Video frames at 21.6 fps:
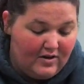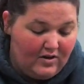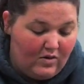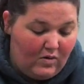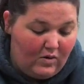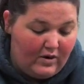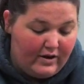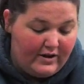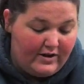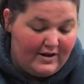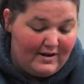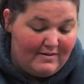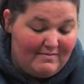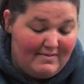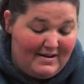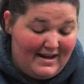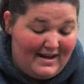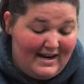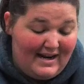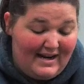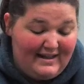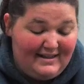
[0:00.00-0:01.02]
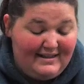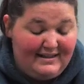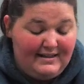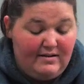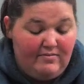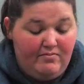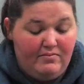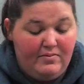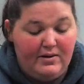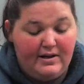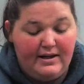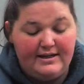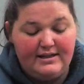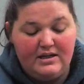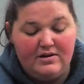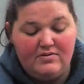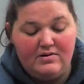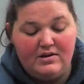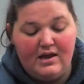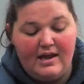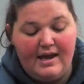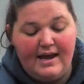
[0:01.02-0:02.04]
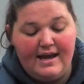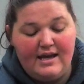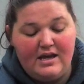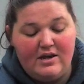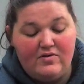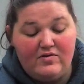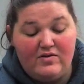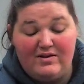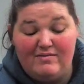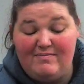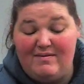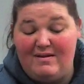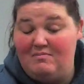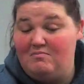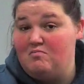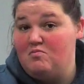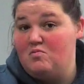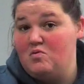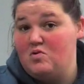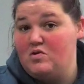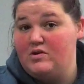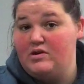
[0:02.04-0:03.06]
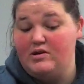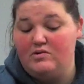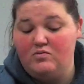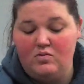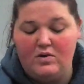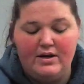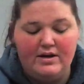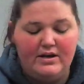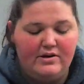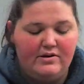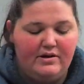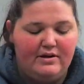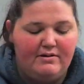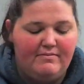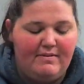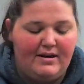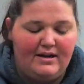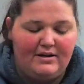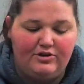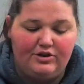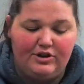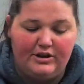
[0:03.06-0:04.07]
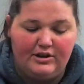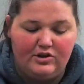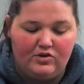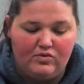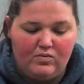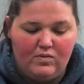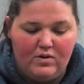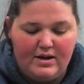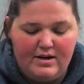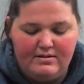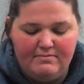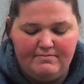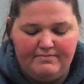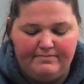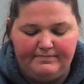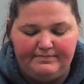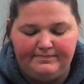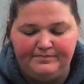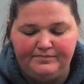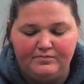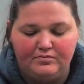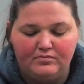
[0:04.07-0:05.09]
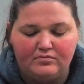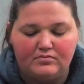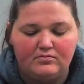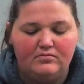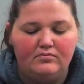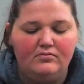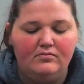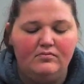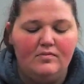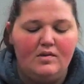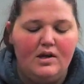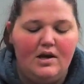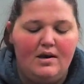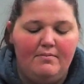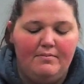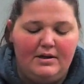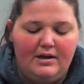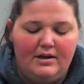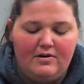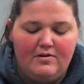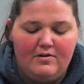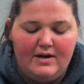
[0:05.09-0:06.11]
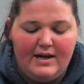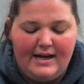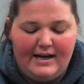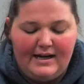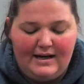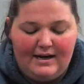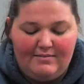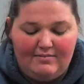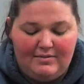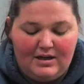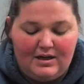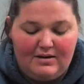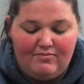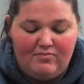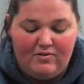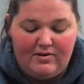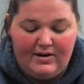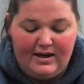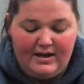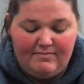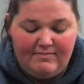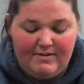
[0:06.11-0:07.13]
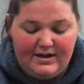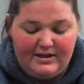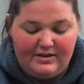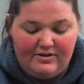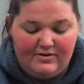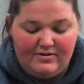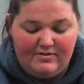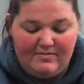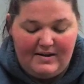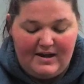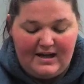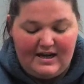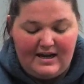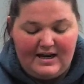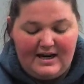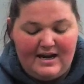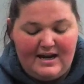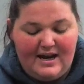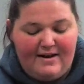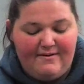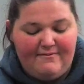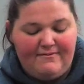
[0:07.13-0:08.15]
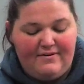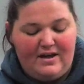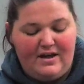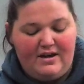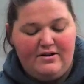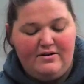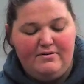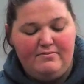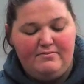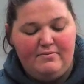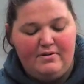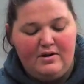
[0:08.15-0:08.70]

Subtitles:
or you can make it as simple as you would like. You could make more than one. You could make just one. I'm going to go ahead and I'm going to break my toothpick in half here.